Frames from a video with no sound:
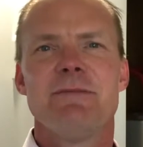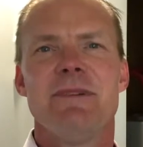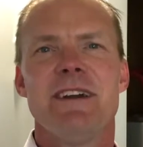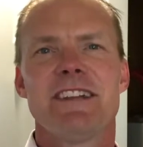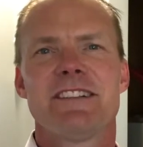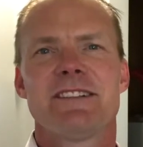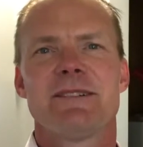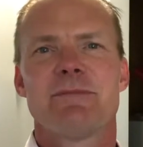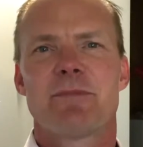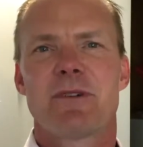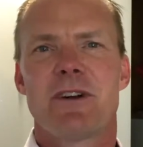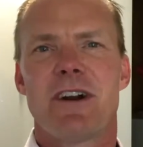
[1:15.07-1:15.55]

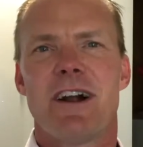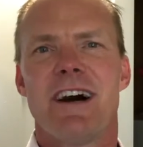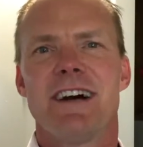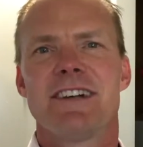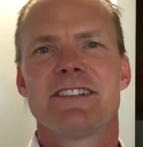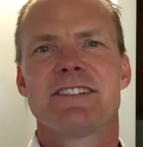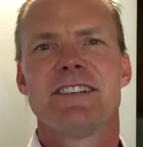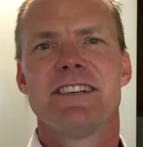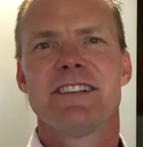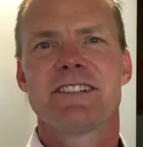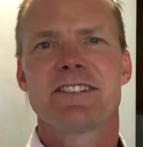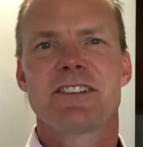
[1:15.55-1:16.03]
make the
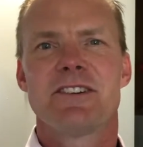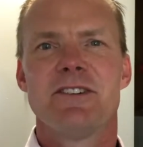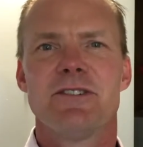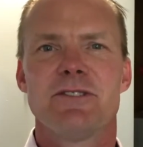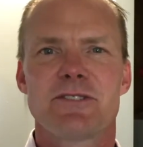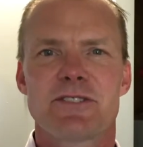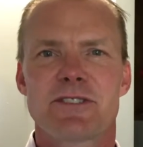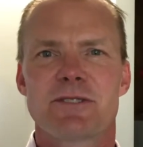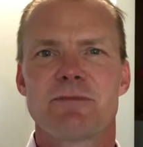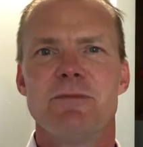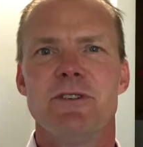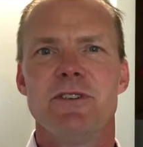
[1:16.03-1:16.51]
process go
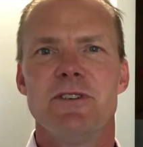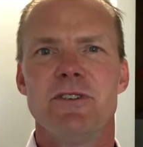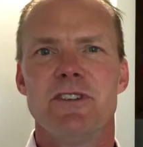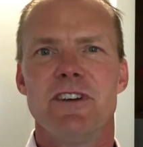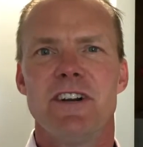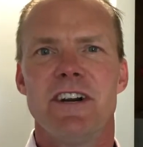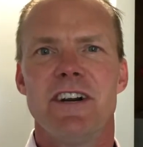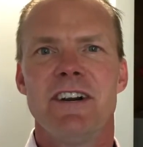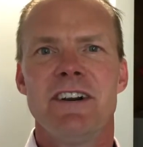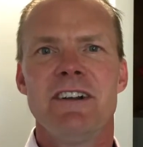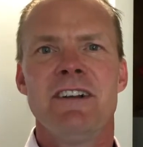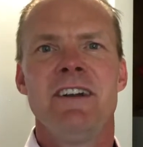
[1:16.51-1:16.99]

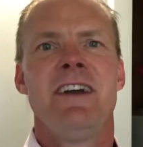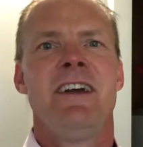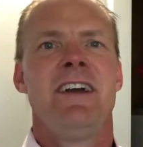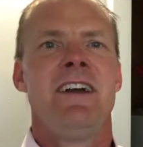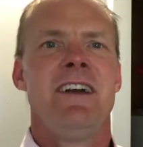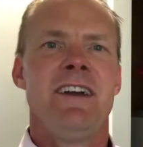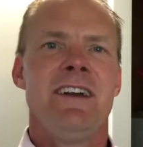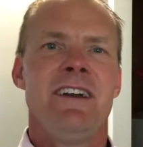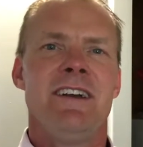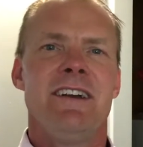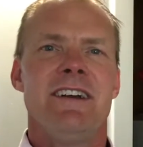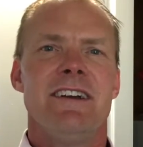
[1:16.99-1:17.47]
smoother,
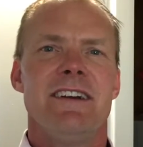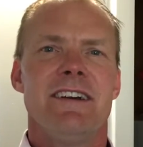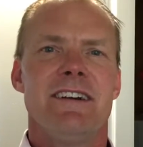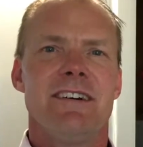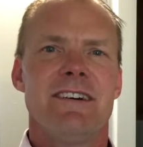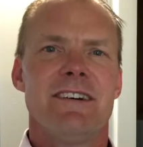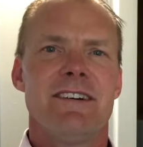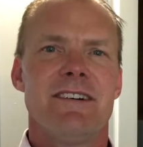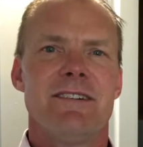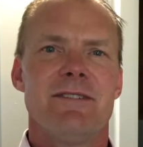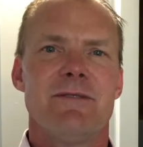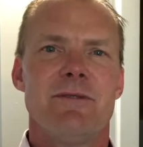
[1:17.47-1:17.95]

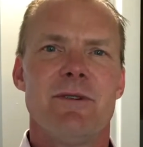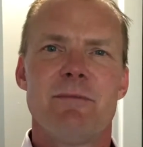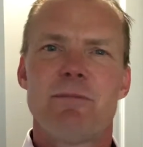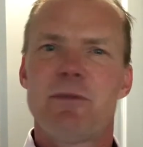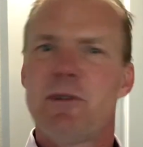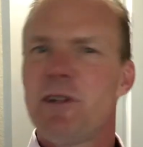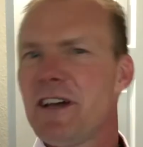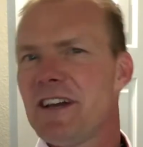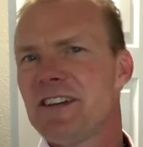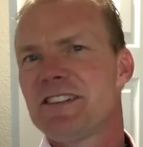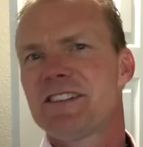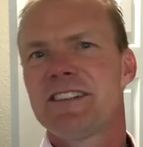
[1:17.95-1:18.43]

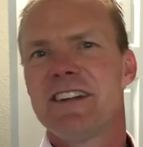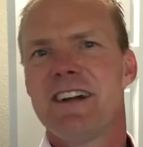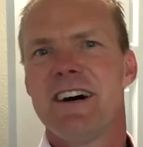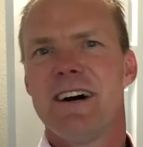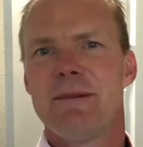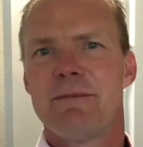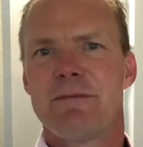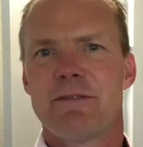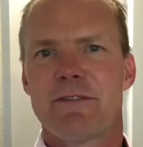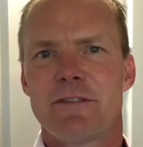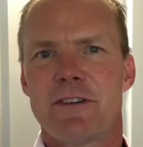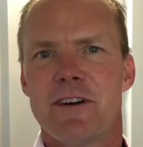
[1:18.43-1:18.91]
replace it
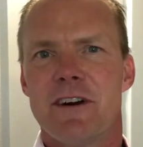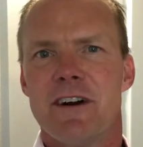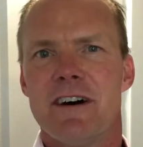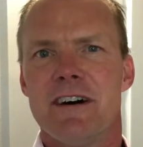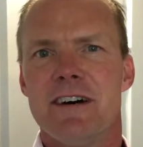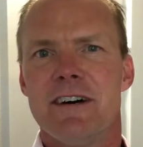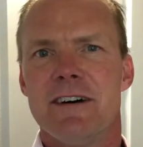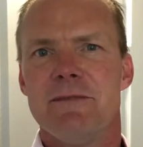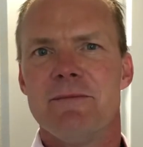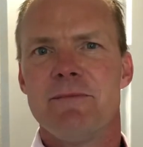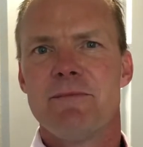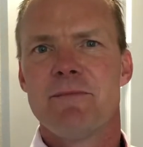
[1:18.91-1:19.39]
up
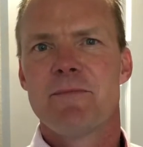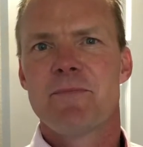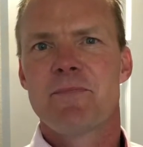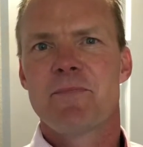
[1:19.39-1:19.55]
front,